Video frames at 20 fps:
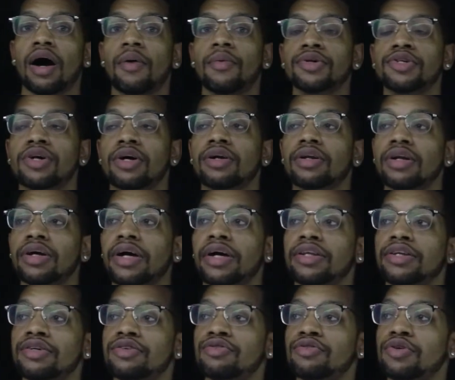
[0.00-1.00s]
I want y'all to look
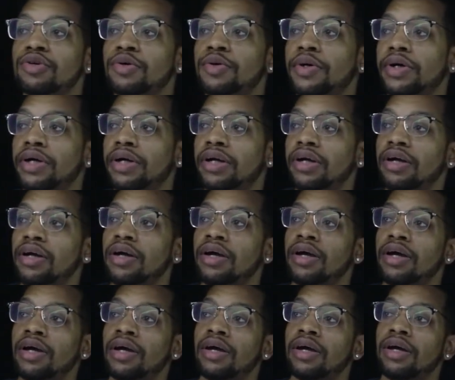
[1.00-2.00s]
at this real quick.
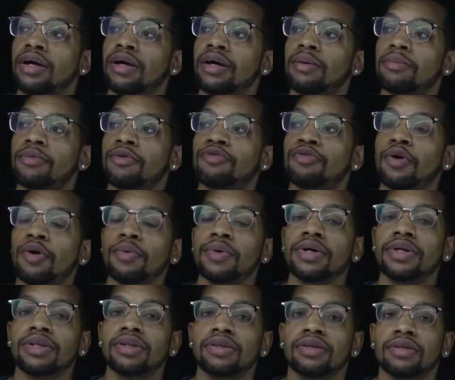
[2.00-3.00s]
Before
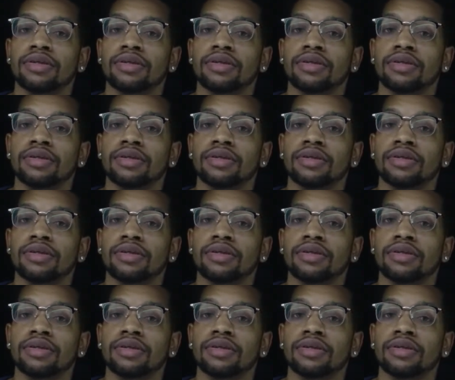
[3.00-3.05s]
we